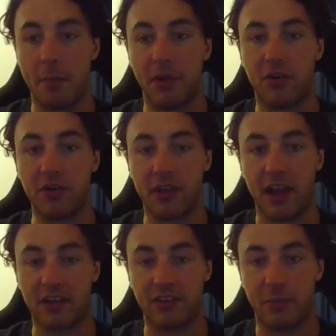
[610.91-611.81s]
because I
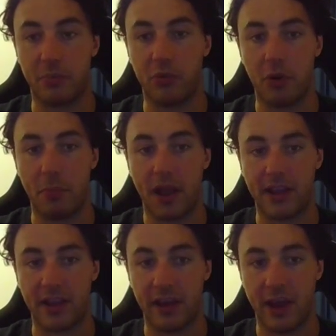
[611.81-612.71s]
actually pulled her back
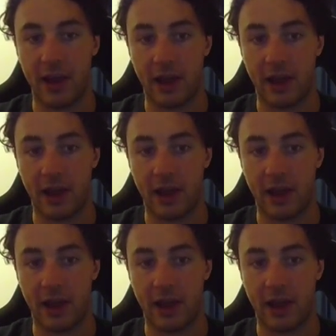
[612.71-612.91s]
here,